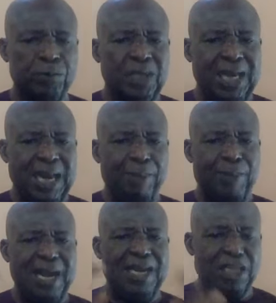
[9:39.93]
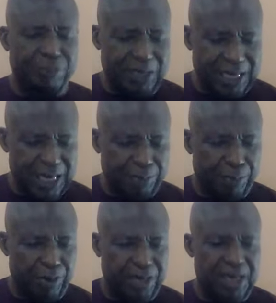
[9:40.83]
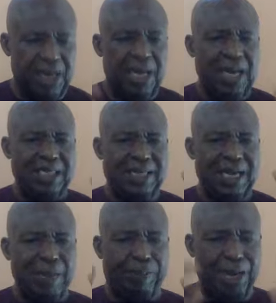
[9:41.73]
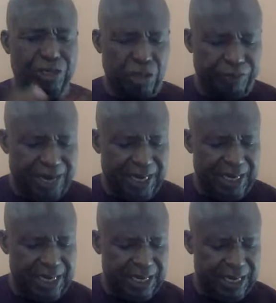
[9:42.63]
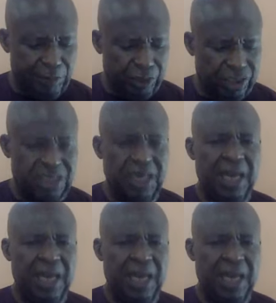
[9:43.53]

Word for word: And I bind the spirit and the body inside the pits of hell in the name of Jesus.